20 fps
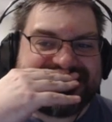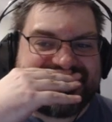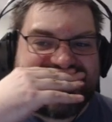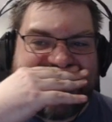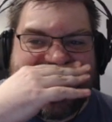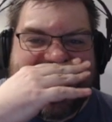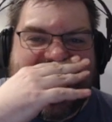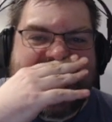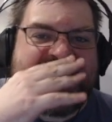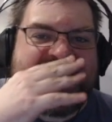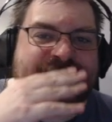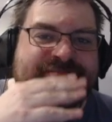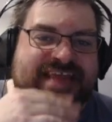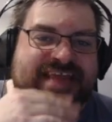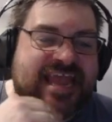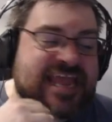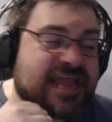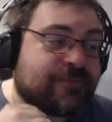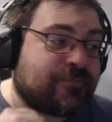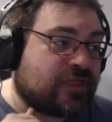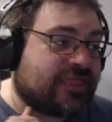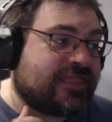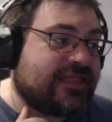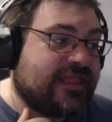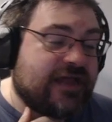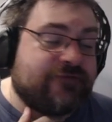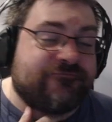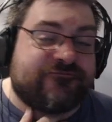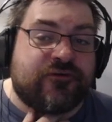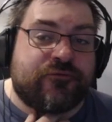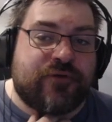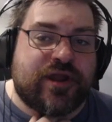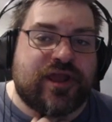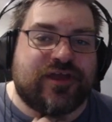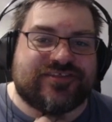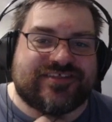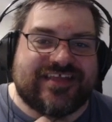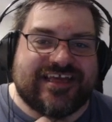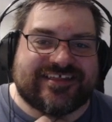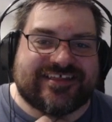I keep saying it, but for
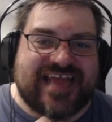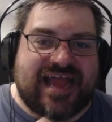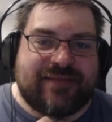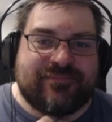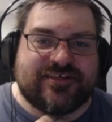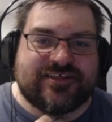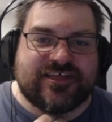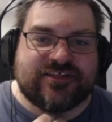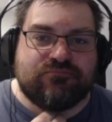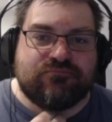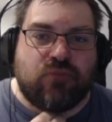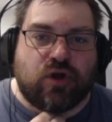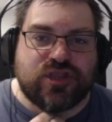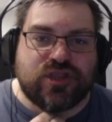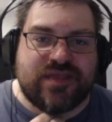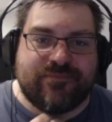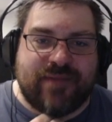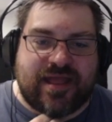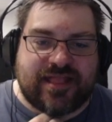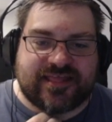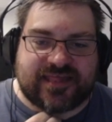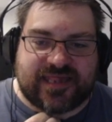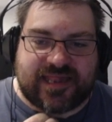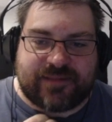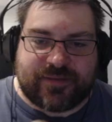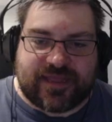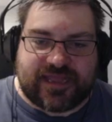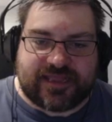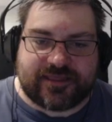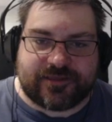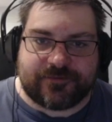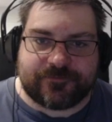reals this time, this is monumentally big.